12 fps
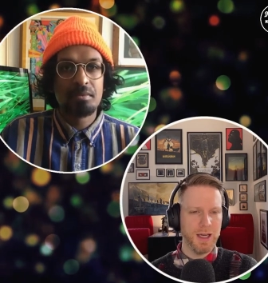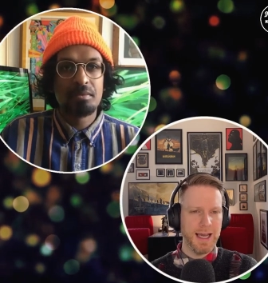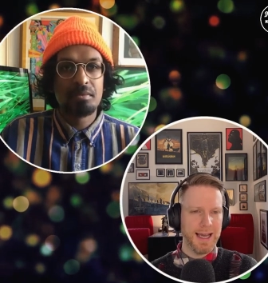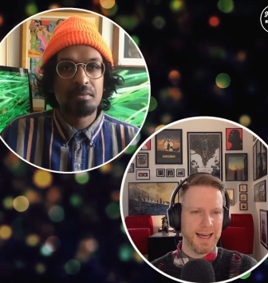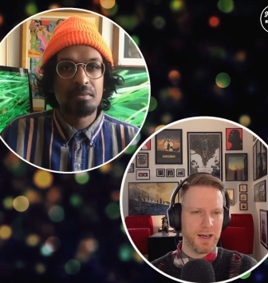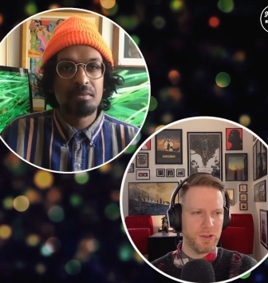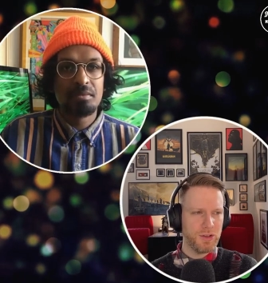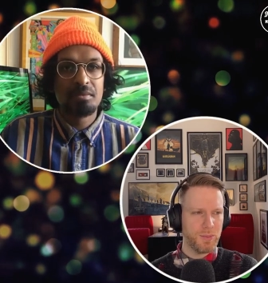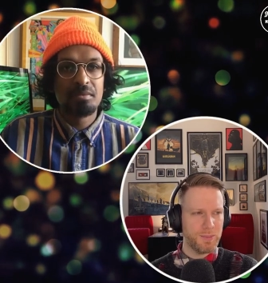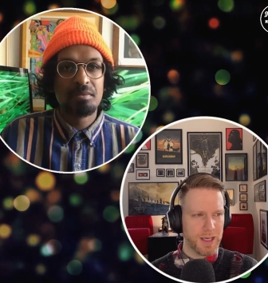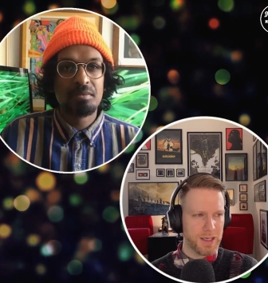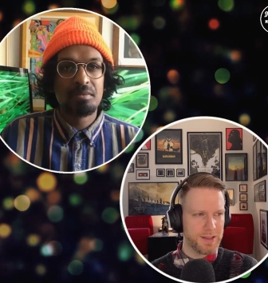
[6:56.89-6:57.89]
Speaker 1: How do you
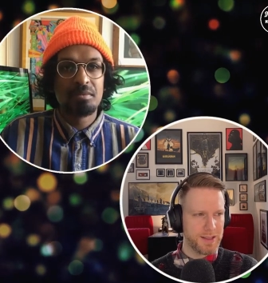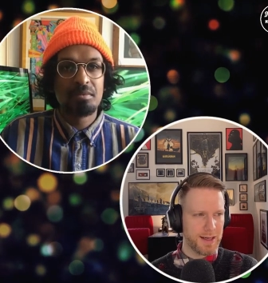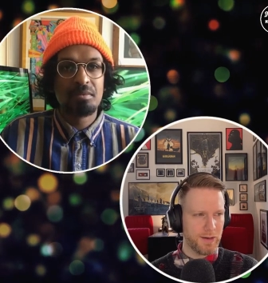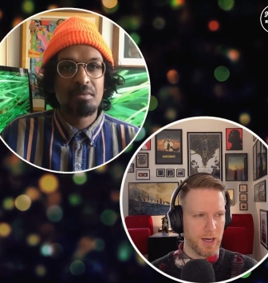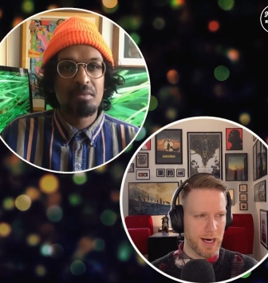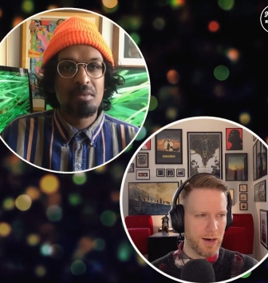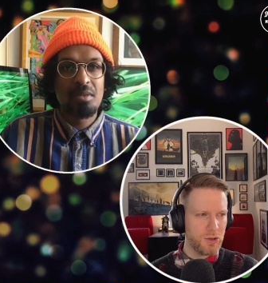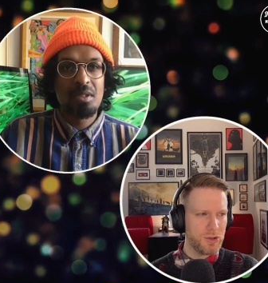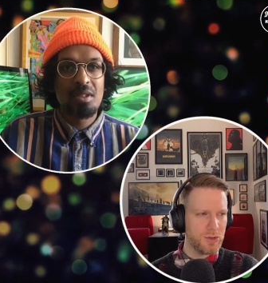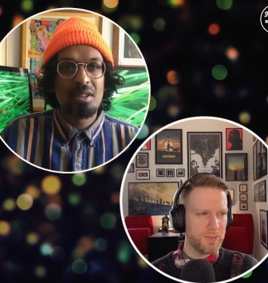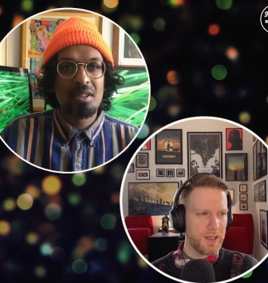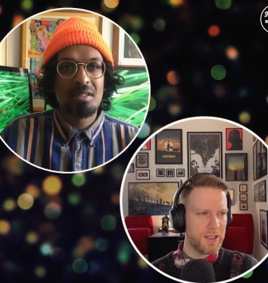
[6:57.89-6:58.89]
balance it out? How do you
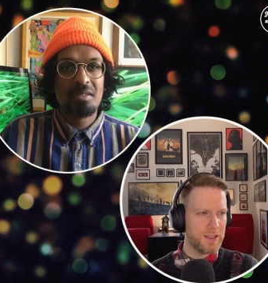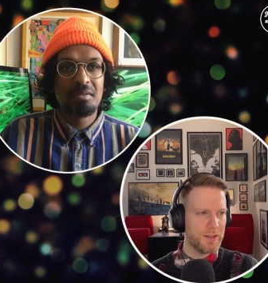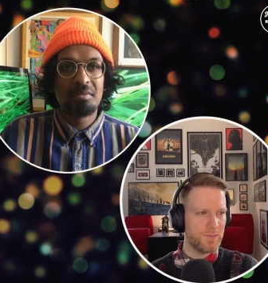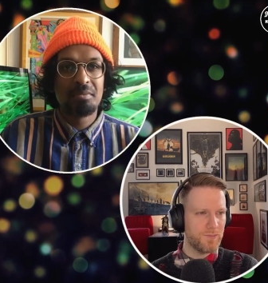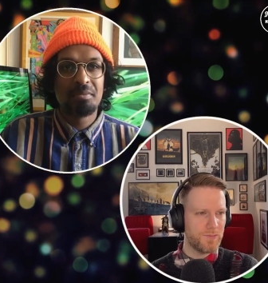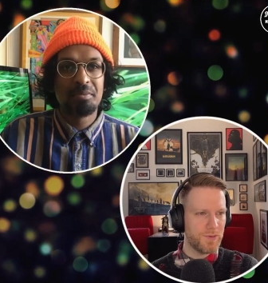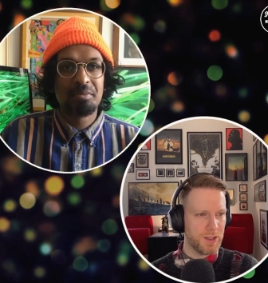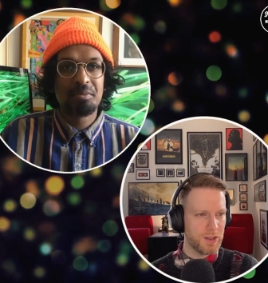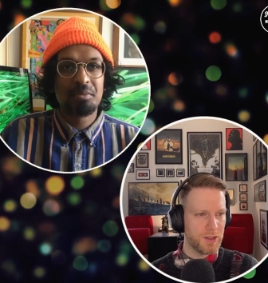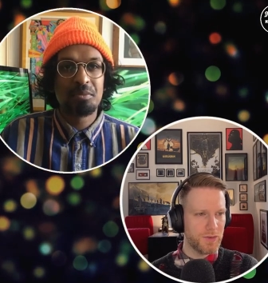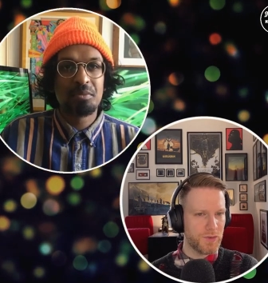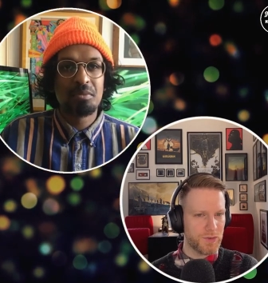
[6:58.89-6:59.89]
make it
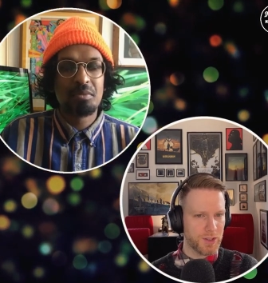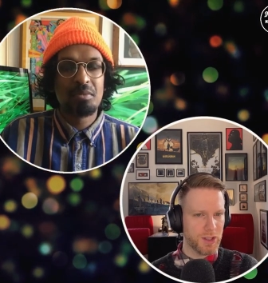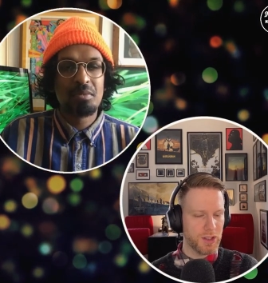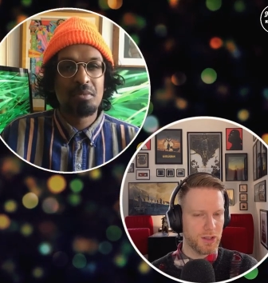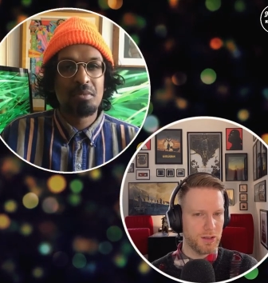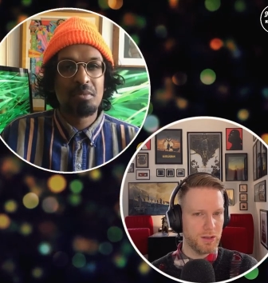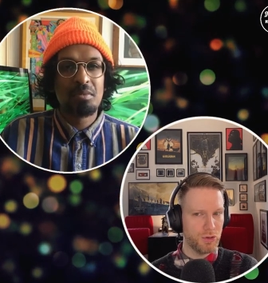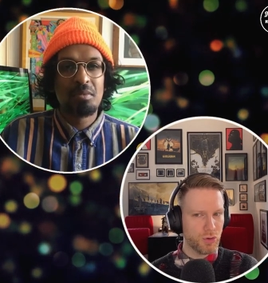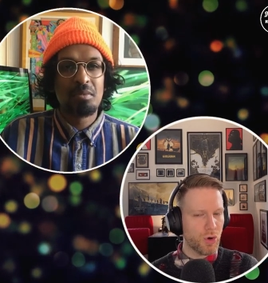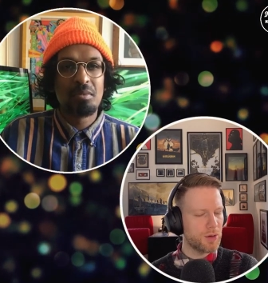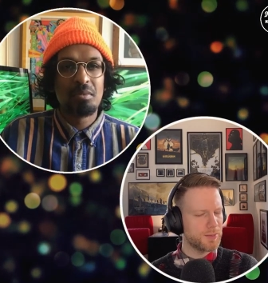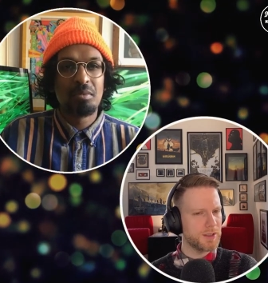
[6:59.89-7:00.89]
feel still
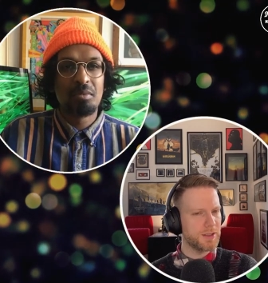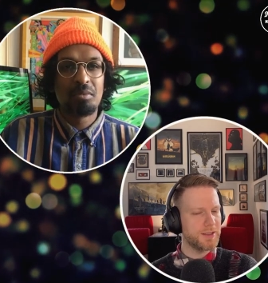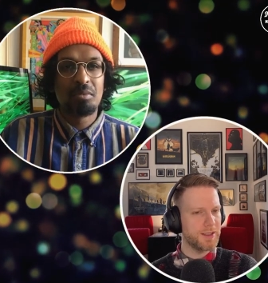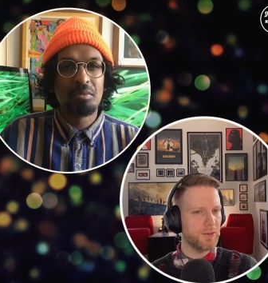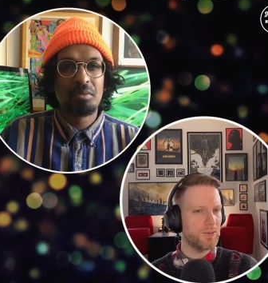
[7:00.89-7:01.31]
normal in that